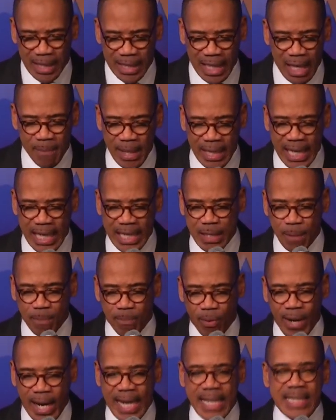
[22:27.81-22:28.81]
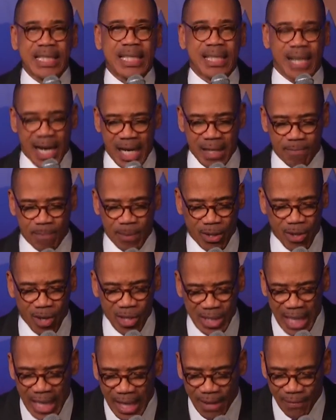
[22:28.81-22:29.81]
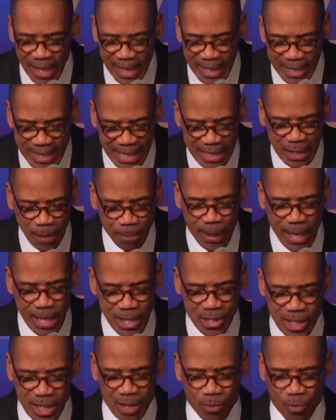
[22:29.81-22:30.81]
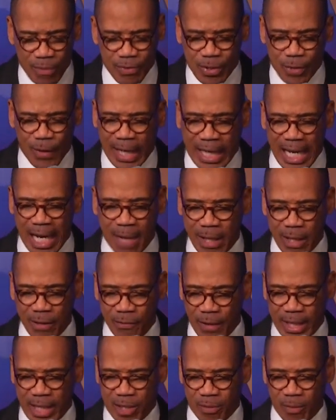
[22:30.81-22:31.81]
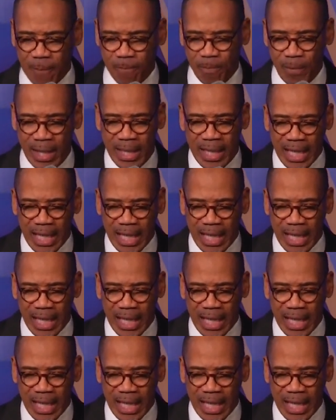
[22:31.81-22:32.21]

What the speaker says: They began to praise God because the anticipation was for coming victory.